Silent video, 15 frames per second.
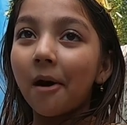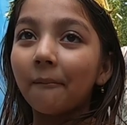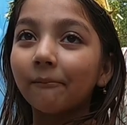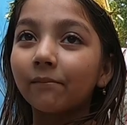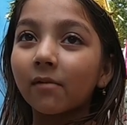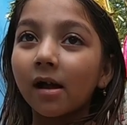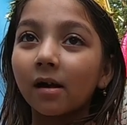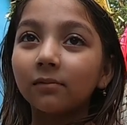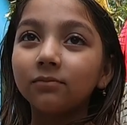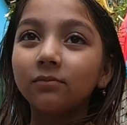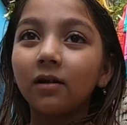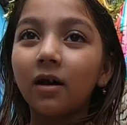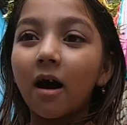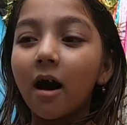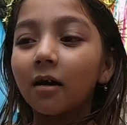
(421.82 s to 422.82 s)
cake
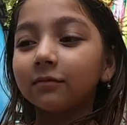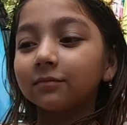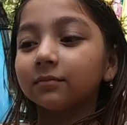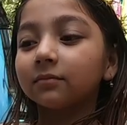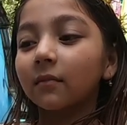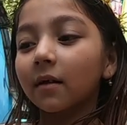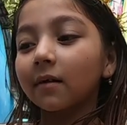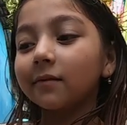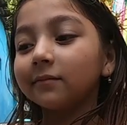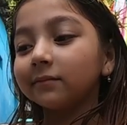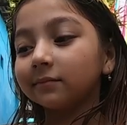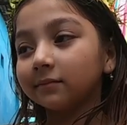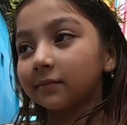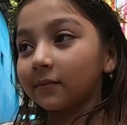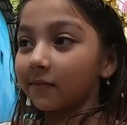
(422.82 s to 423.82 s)
number
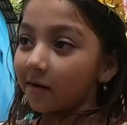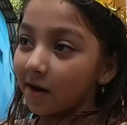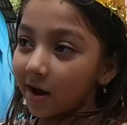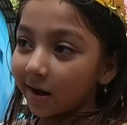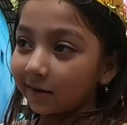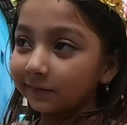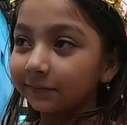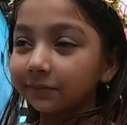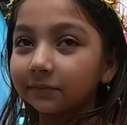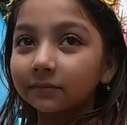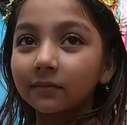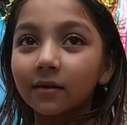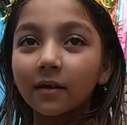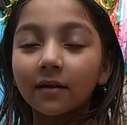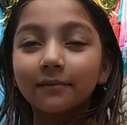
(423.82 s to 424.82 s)
6,
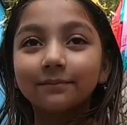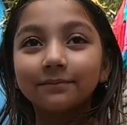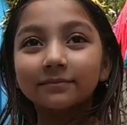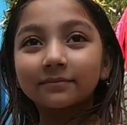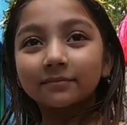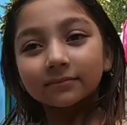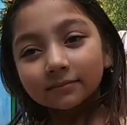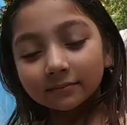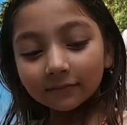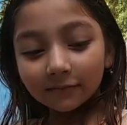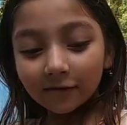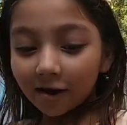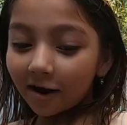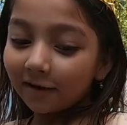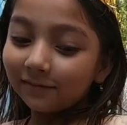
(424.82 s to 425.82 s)

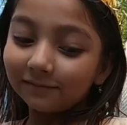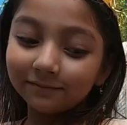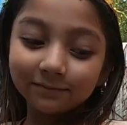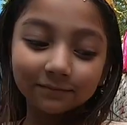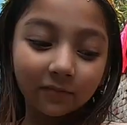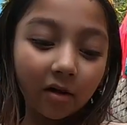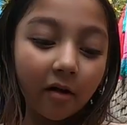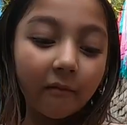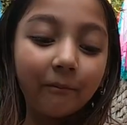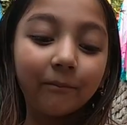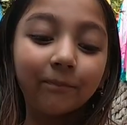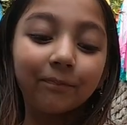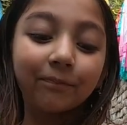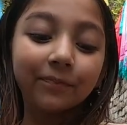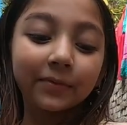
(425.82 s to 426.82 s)
which
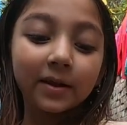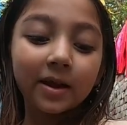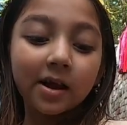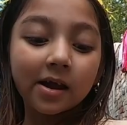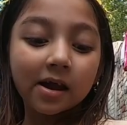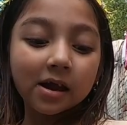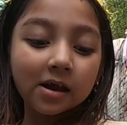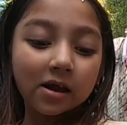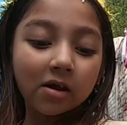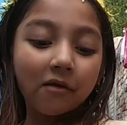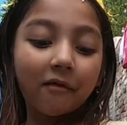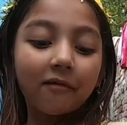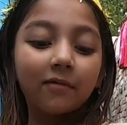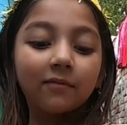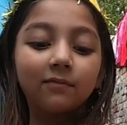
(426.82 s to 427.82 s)
is the
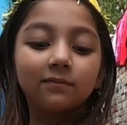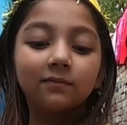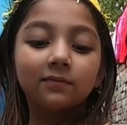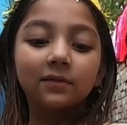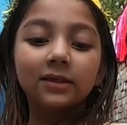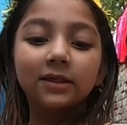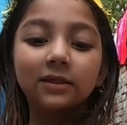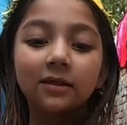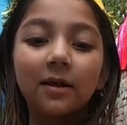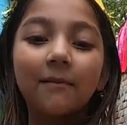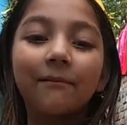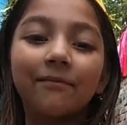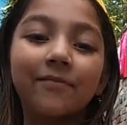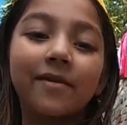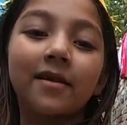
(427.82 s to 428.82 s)
Tiffin
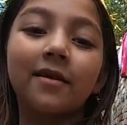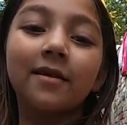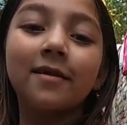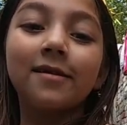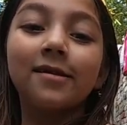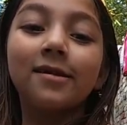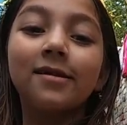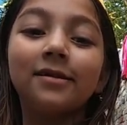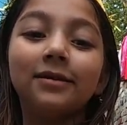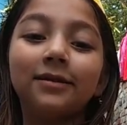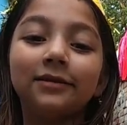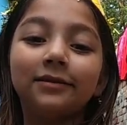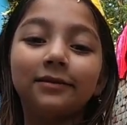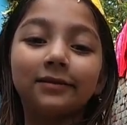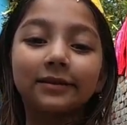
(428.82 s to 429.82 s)
vanilla
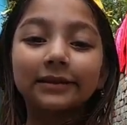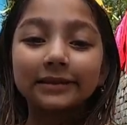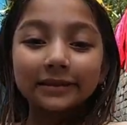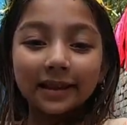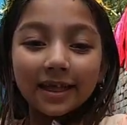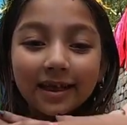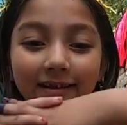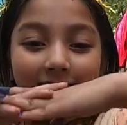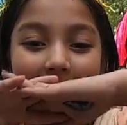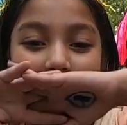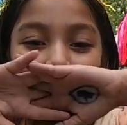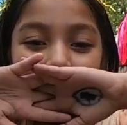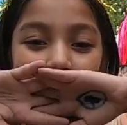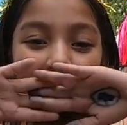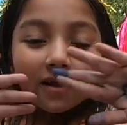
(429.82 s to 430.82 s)
cake.
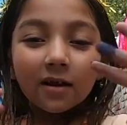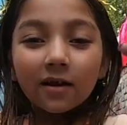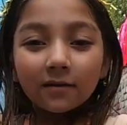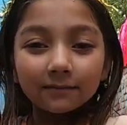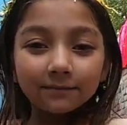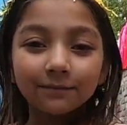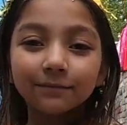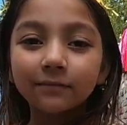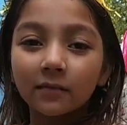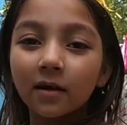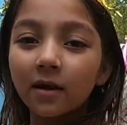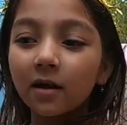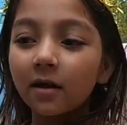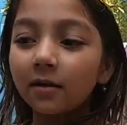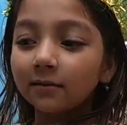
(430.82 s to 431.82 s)
Look at this
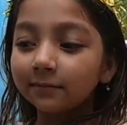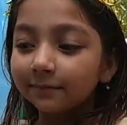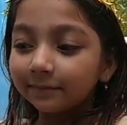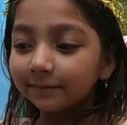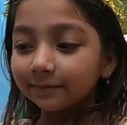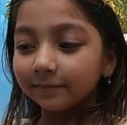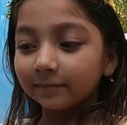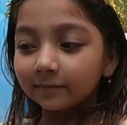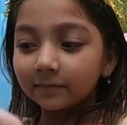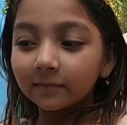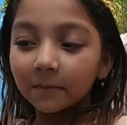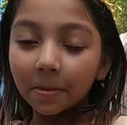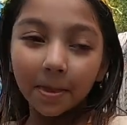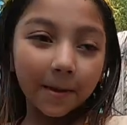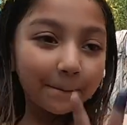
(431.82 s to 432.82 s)
cake. This cake
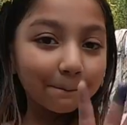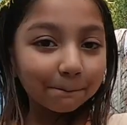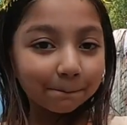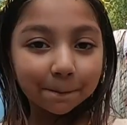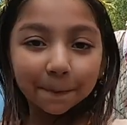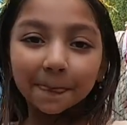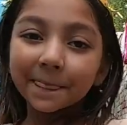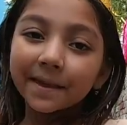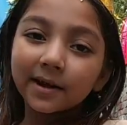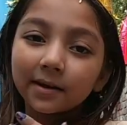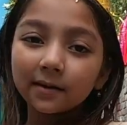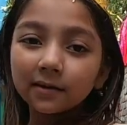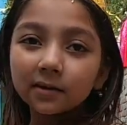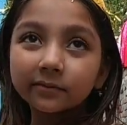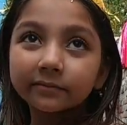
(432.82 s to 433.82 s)
has 2 eyes, a
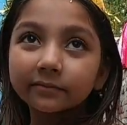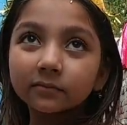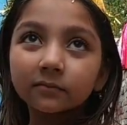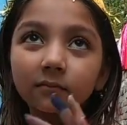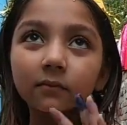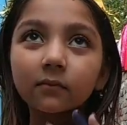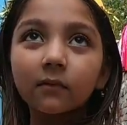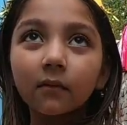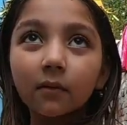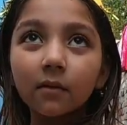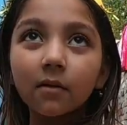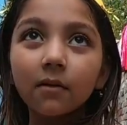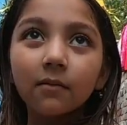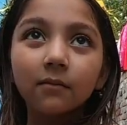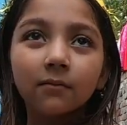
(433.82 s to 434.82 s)
mouth,
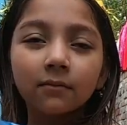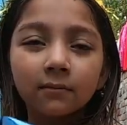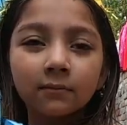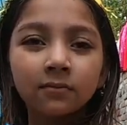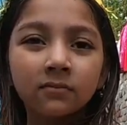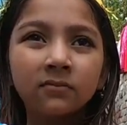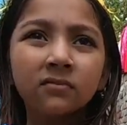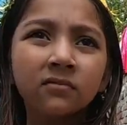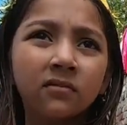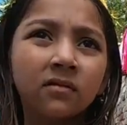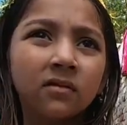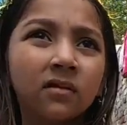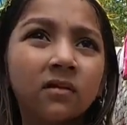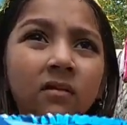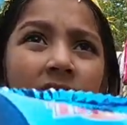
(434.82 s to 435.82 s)
2 legs and 2
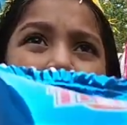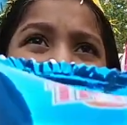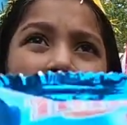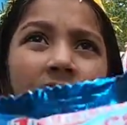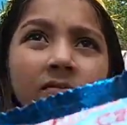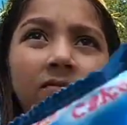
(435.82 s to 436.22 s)
hands.